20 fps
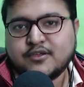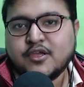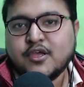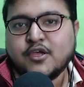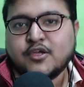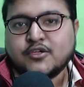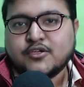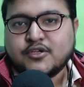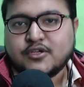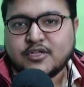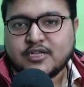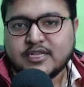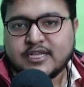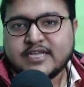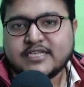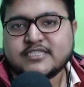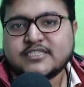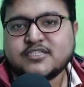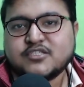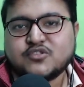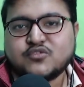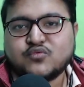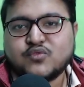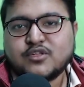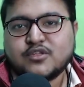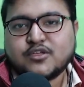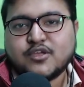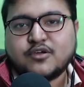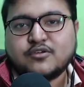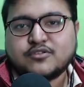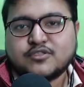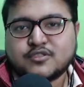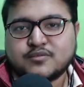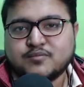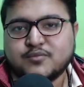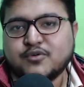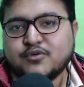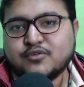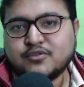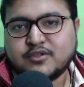your lessons will go
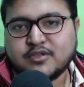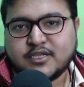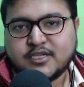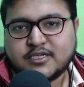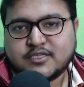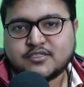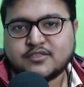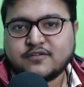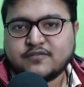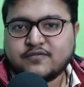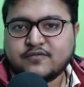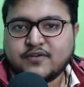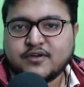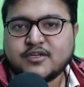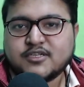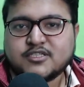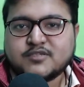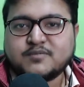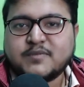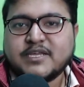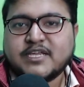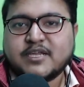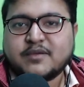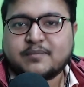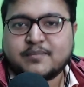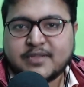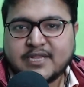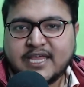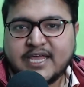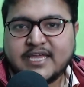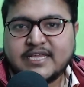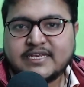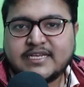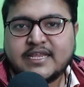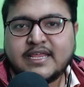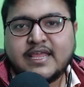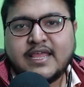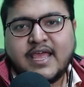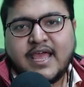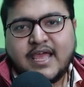smoothly. So first make a plan
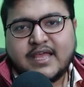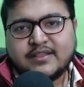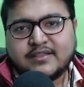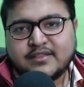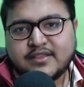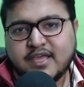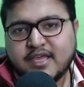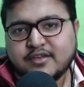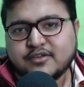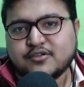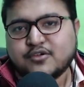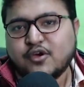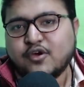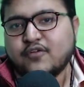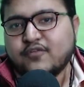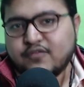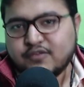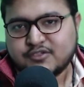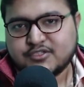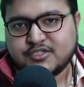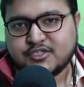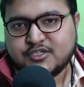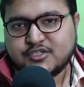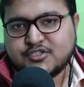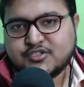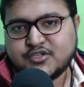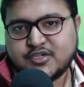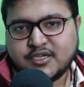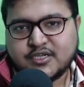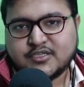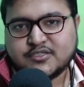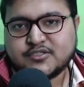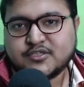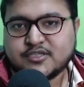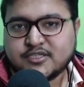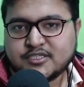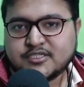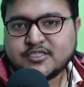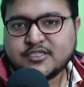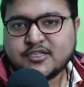and then go for teaching. So
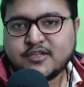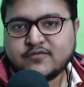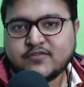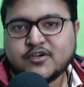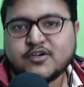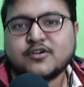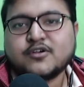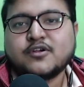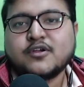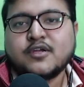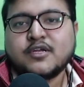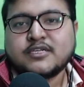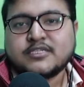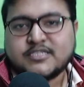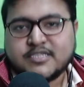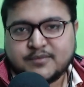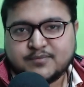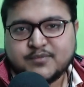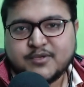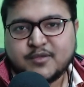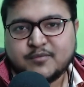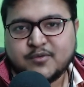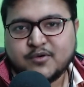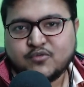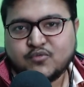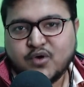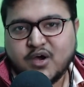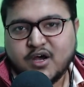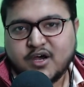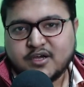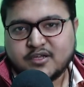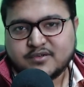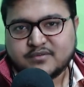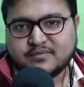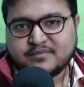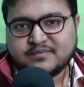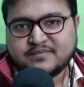this is our tip number 1.